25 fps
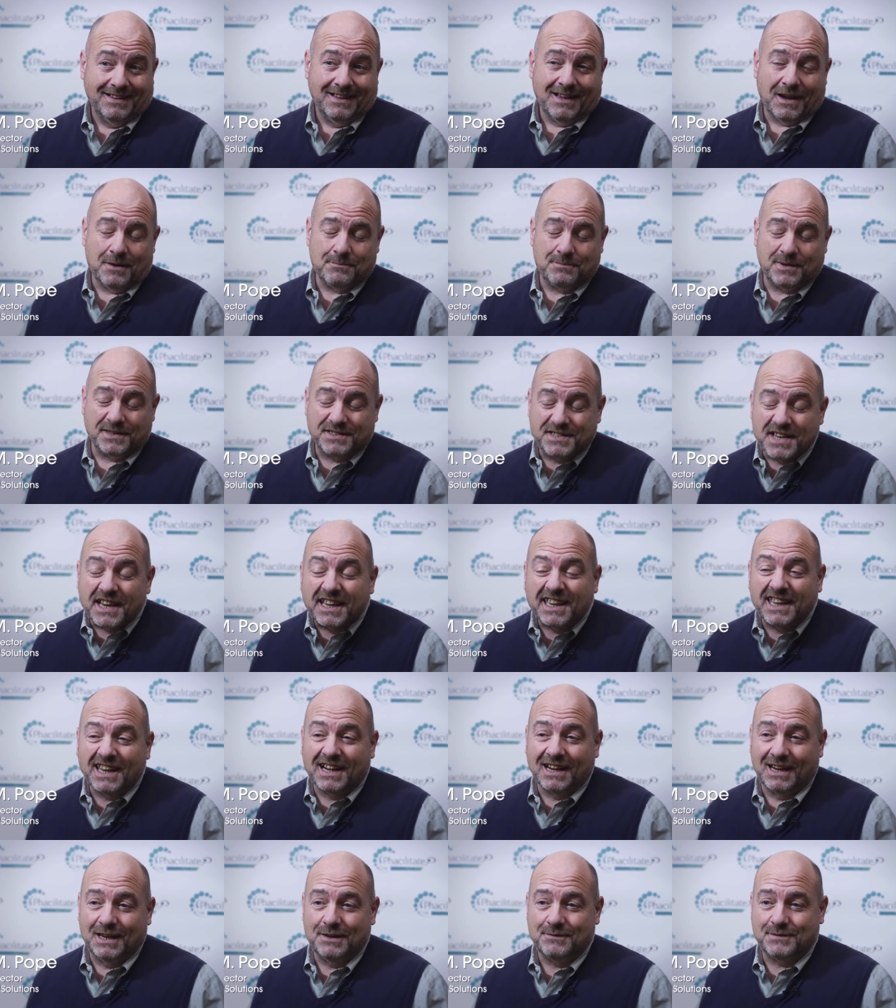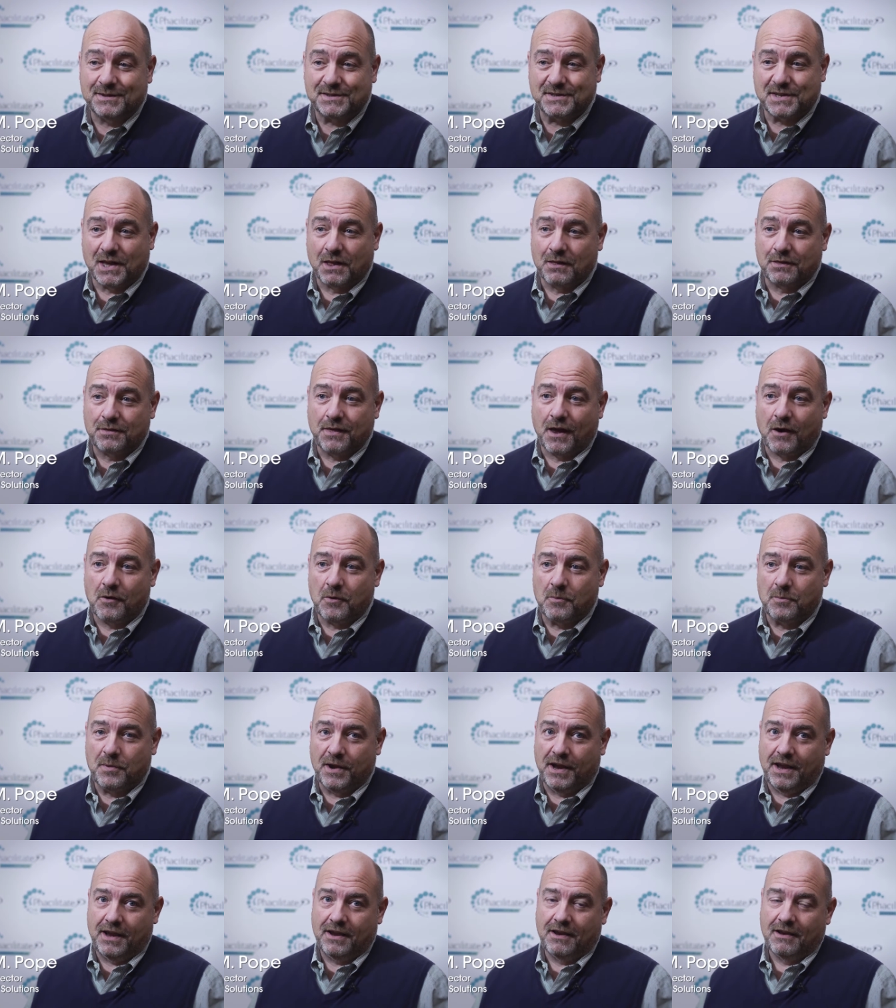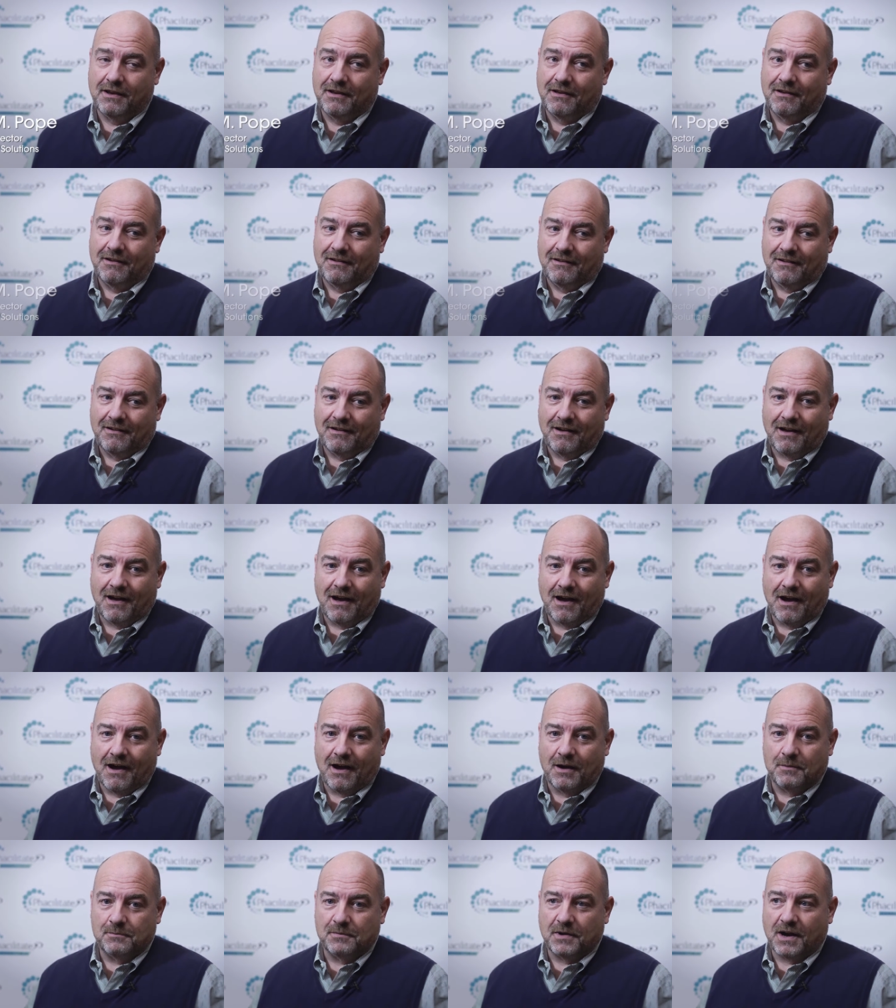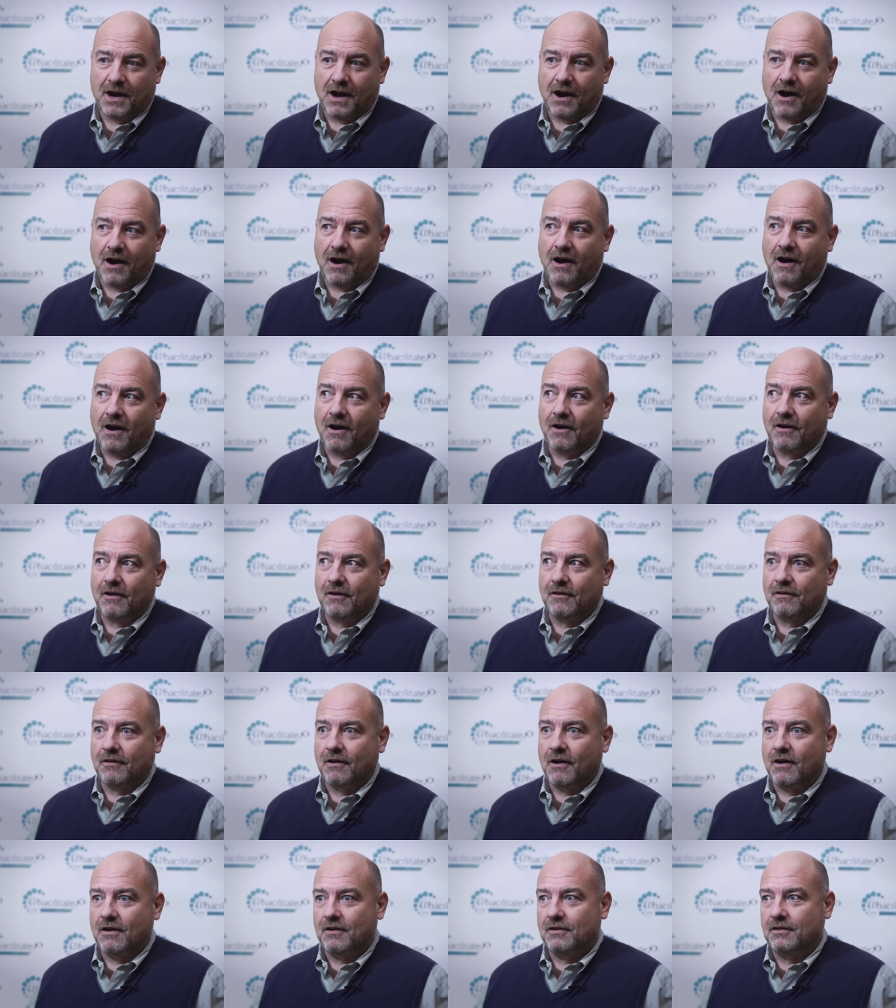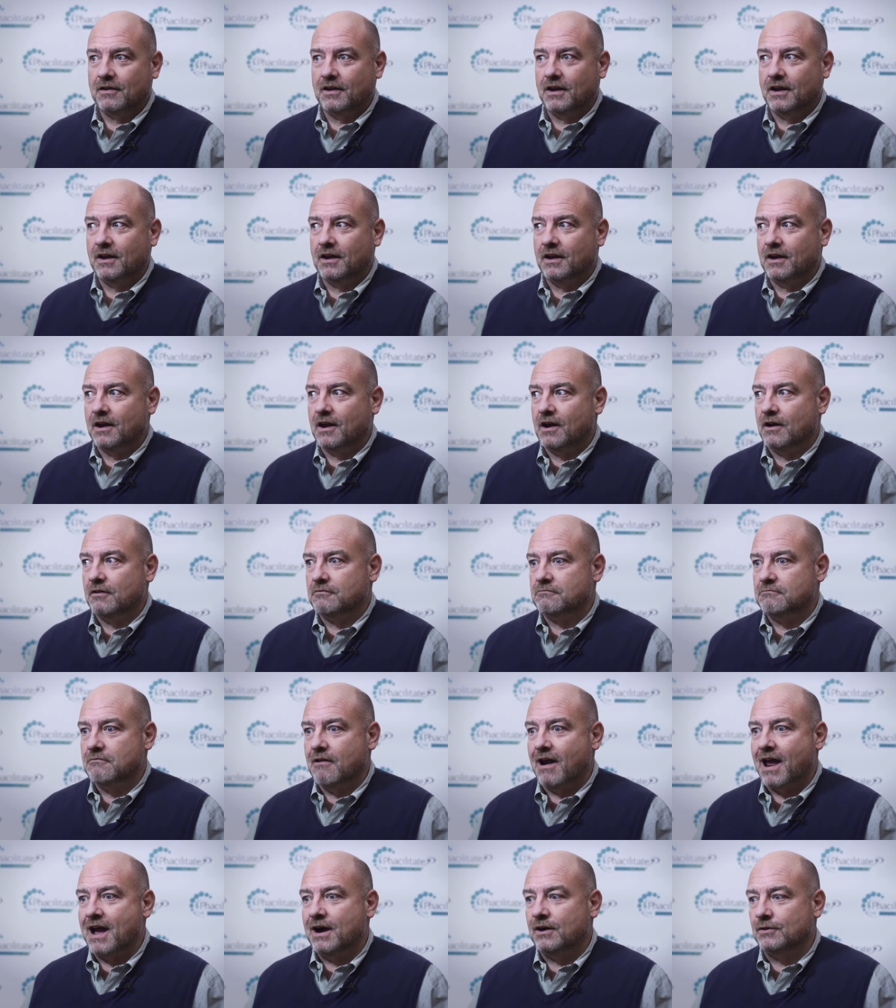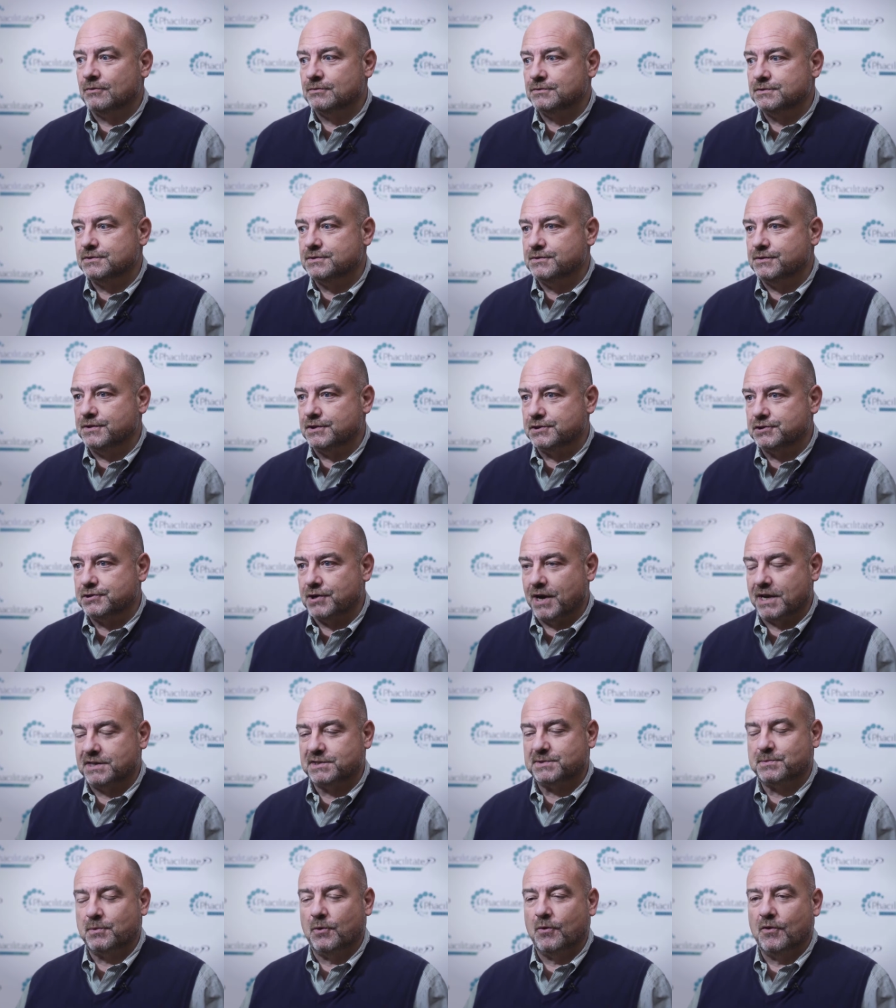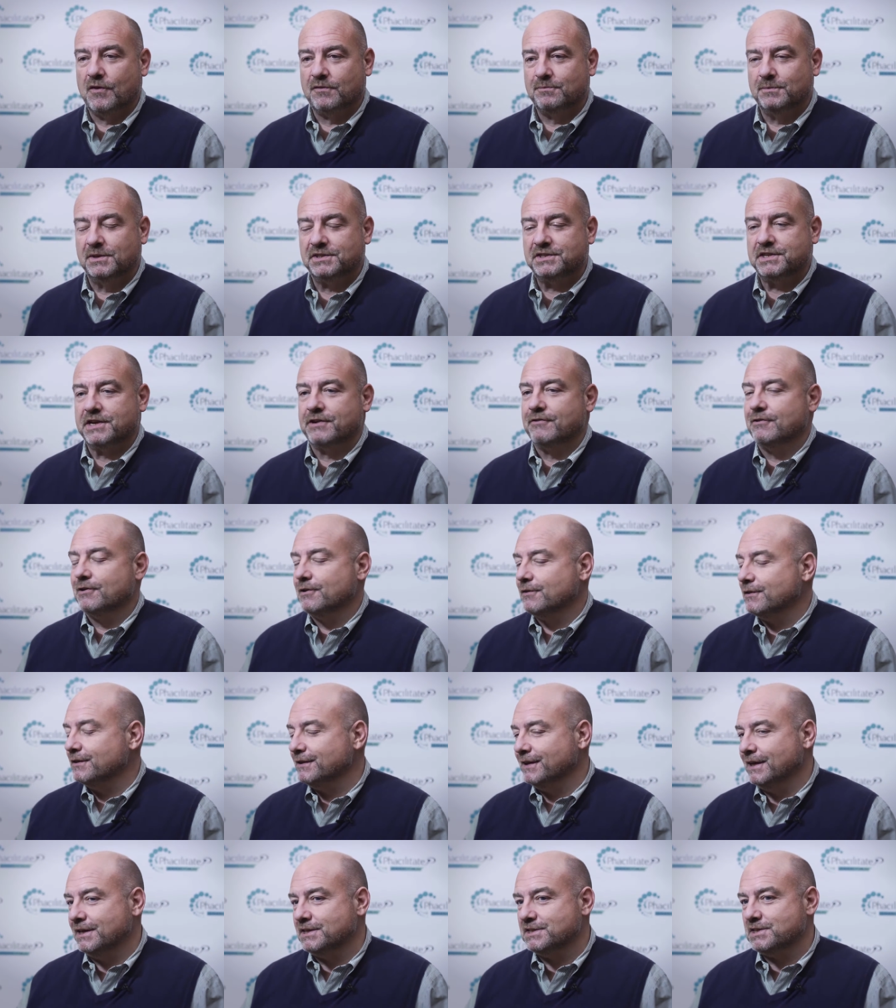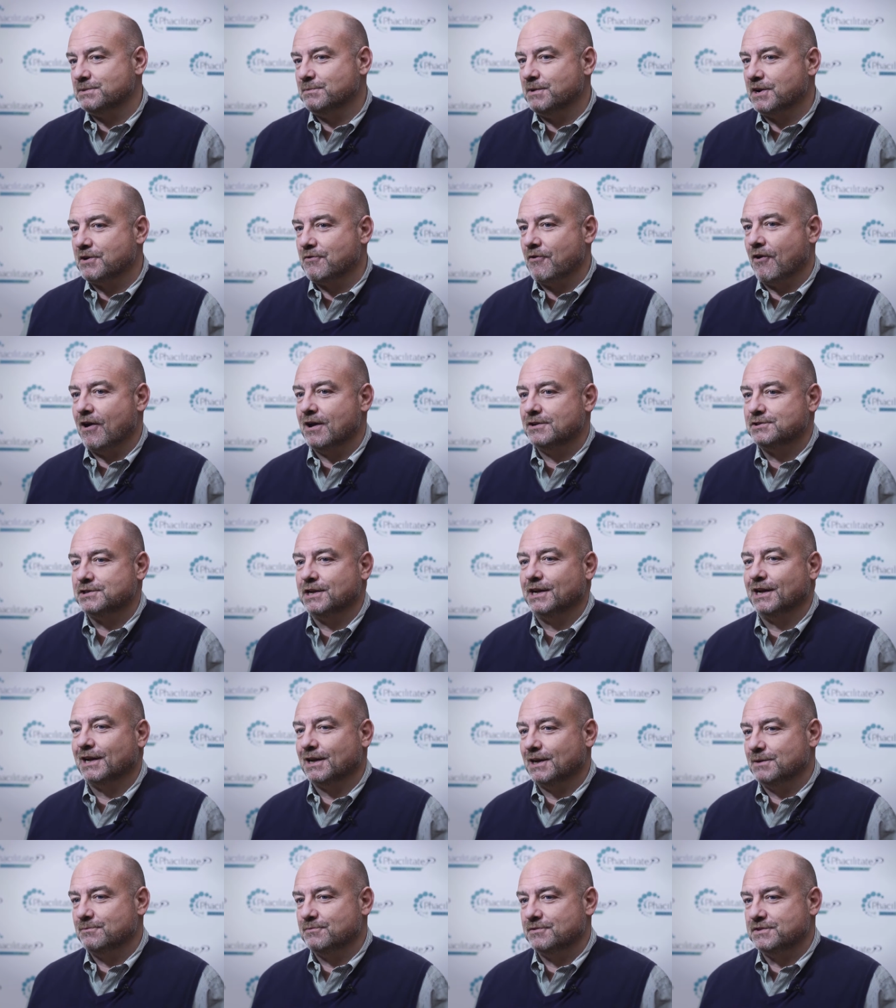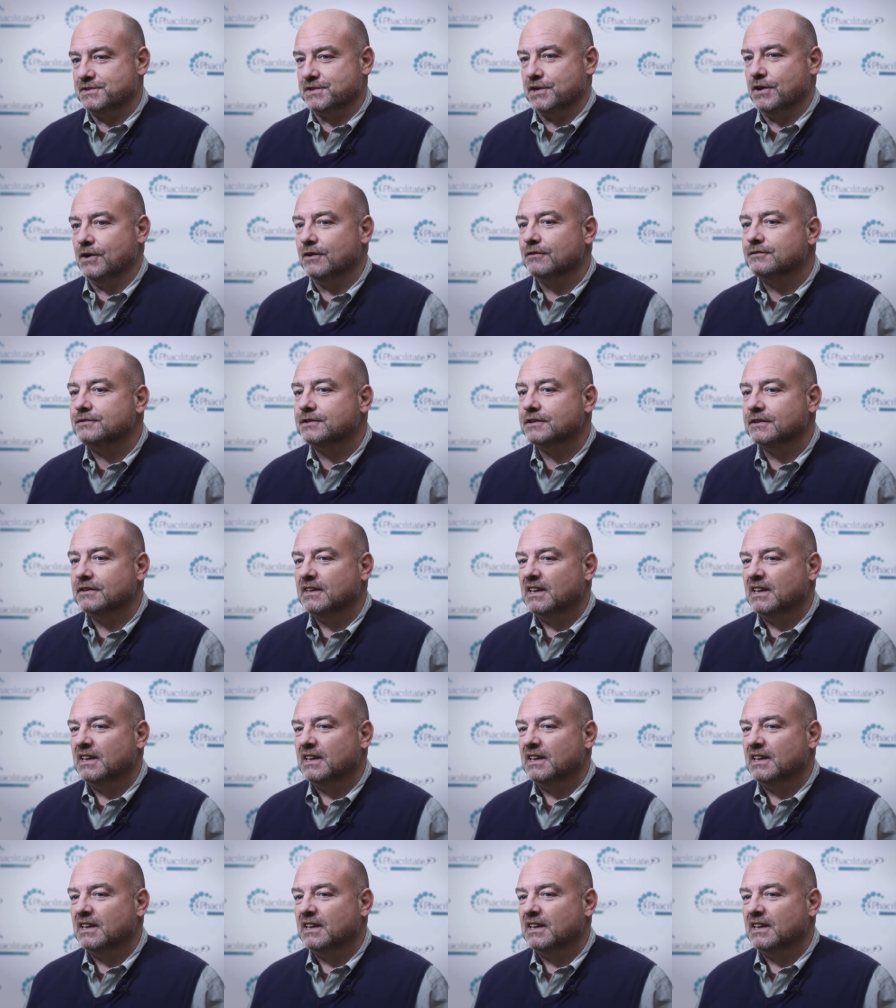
and particularly for cell therapy, are around the transport of material that needs to be cryogenically preserved.